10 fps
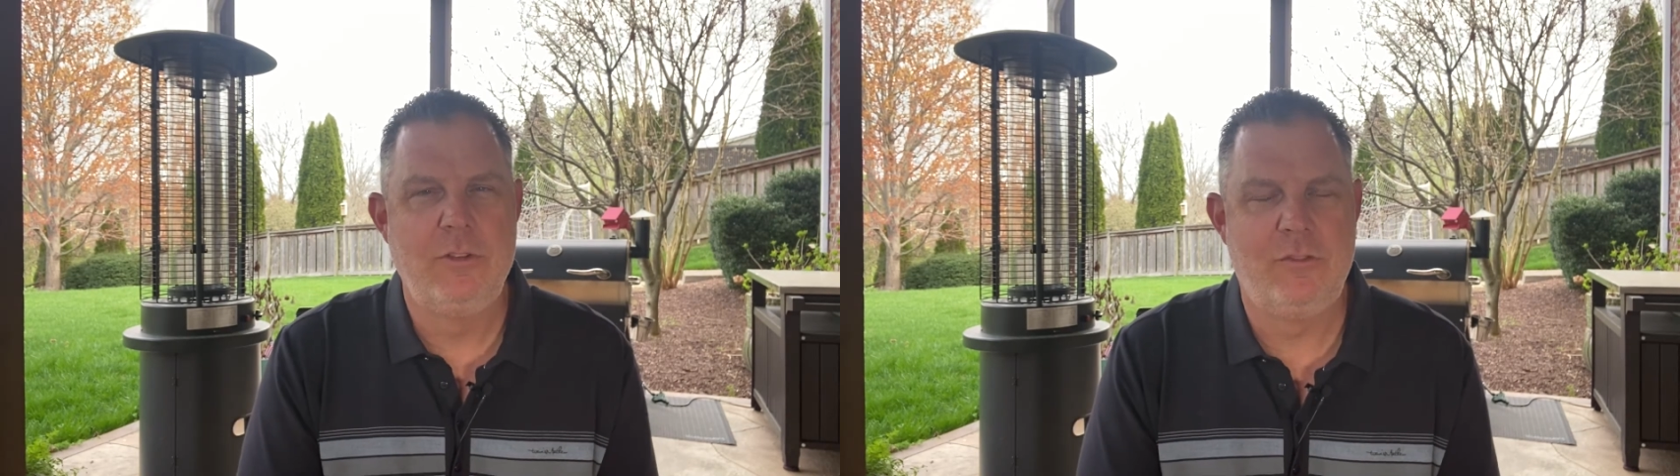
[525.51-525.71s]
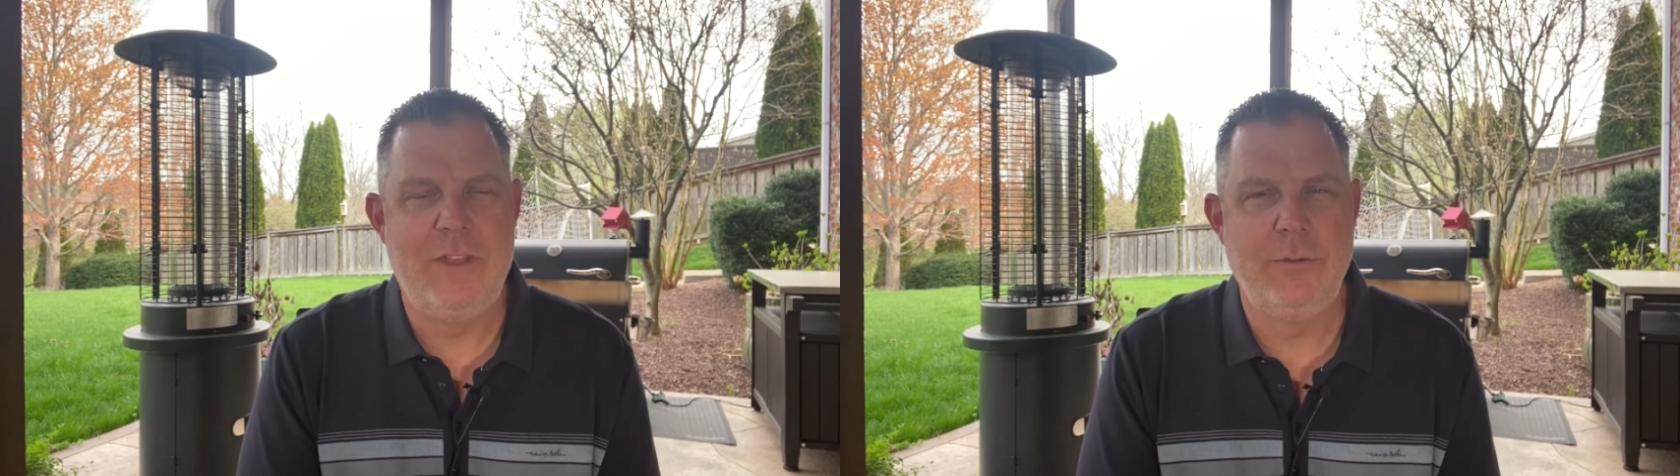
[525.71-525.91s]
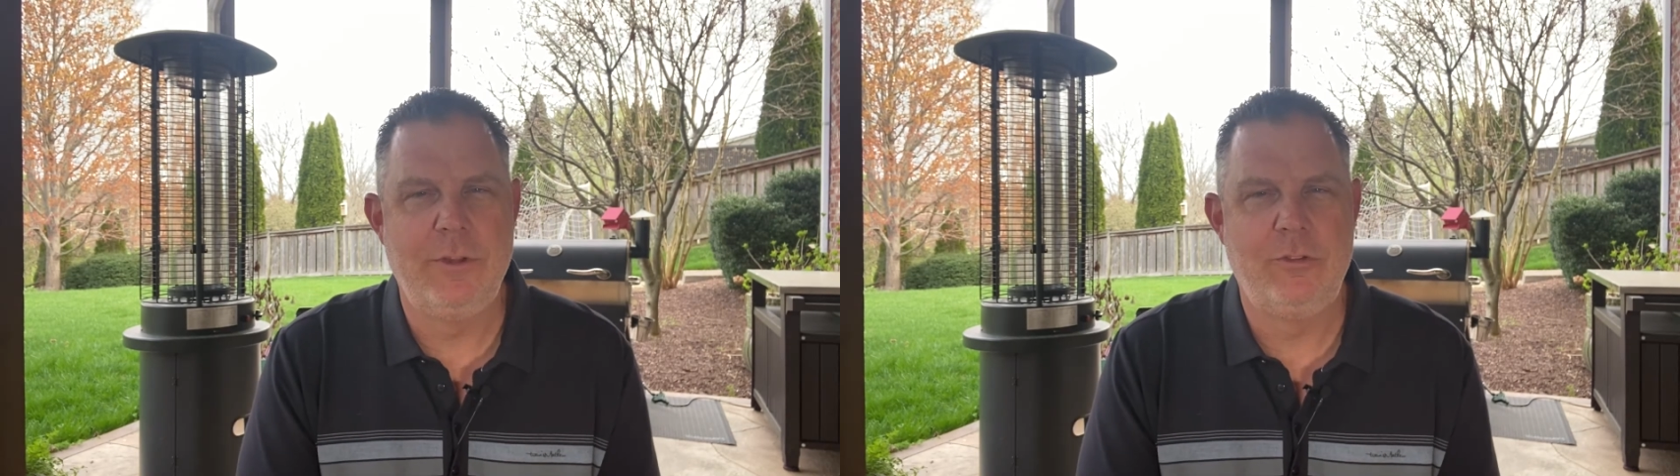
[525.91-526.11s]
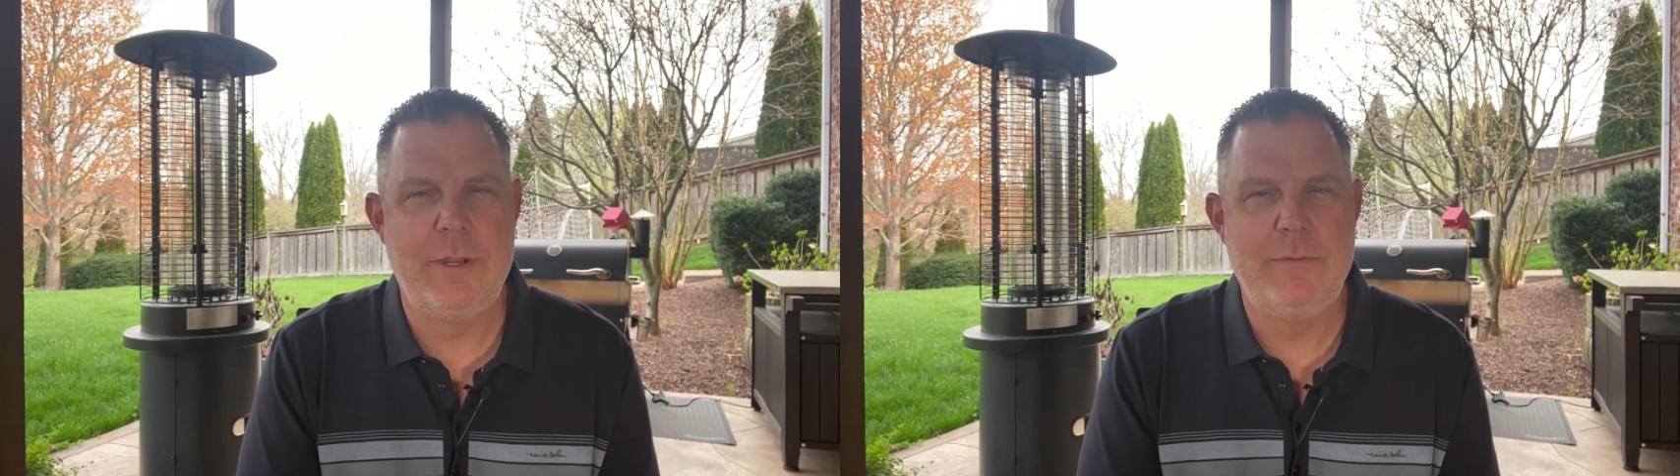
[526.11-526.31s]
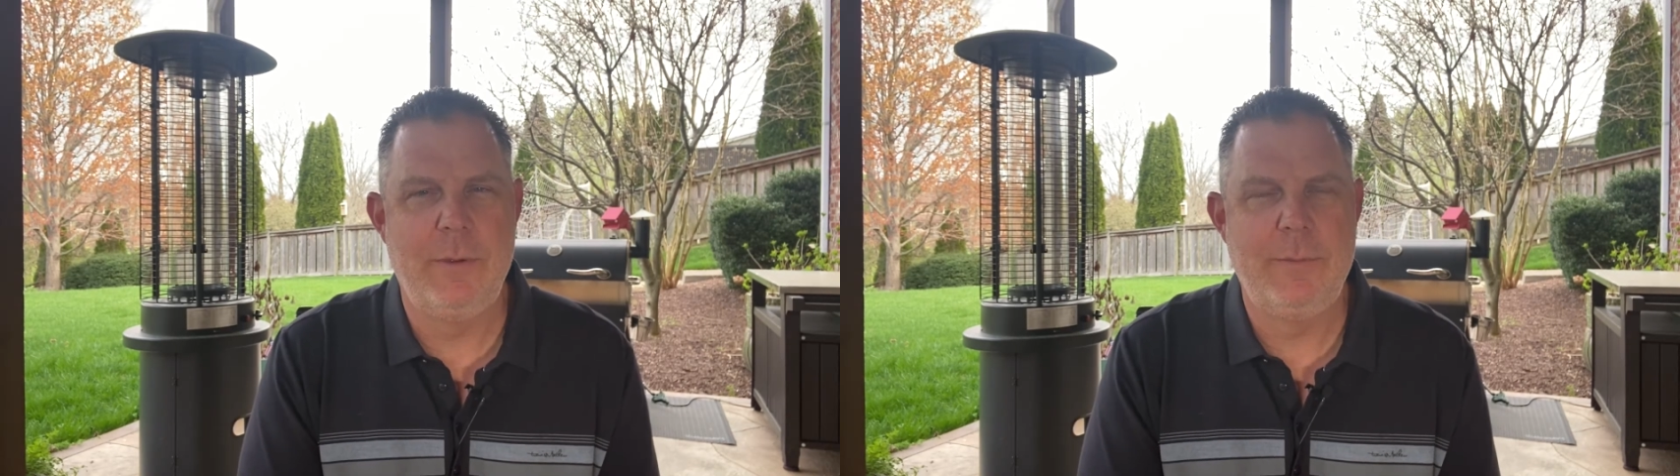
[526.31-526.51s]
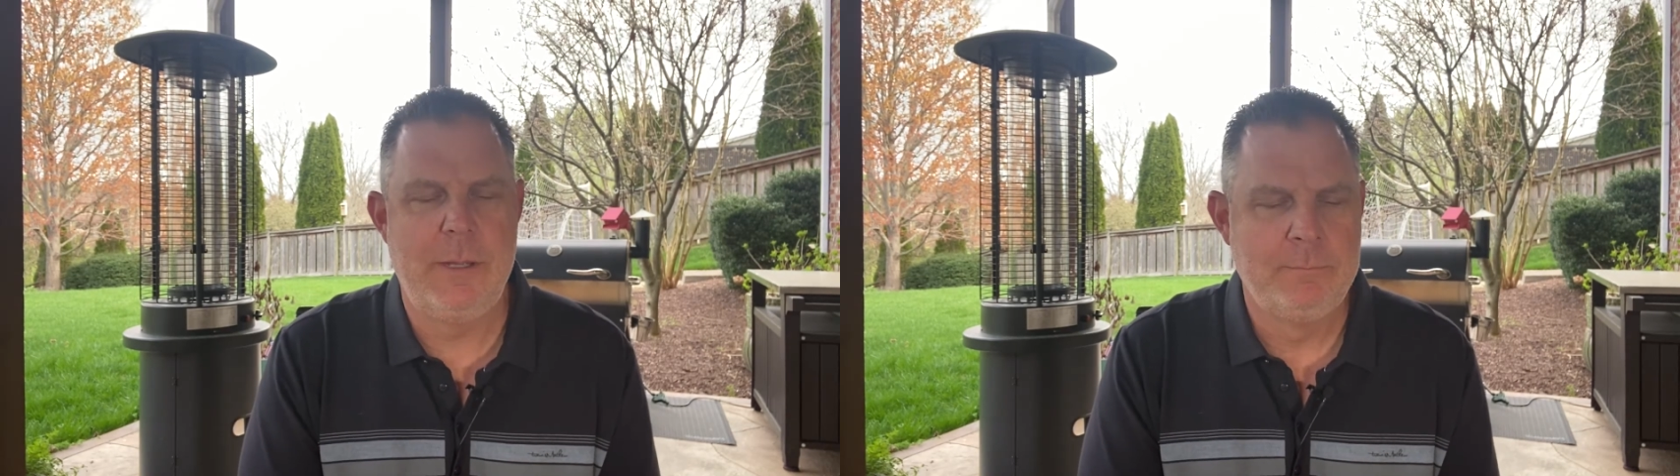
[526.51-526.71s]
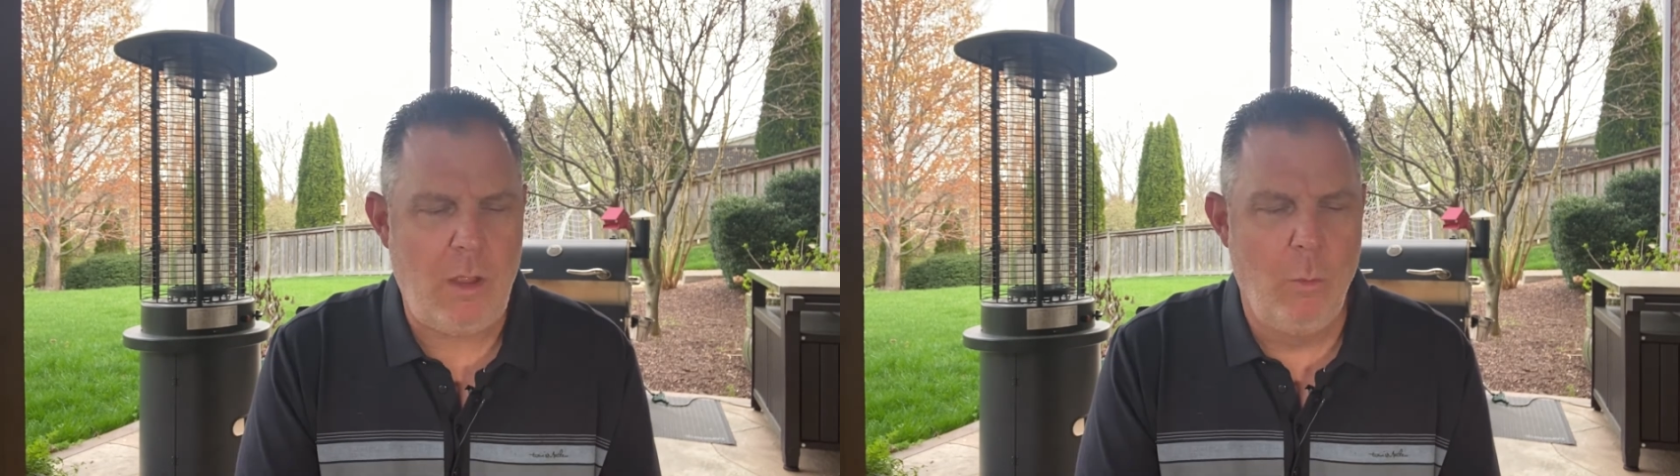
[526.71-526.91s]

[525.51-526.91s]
just down the street from you.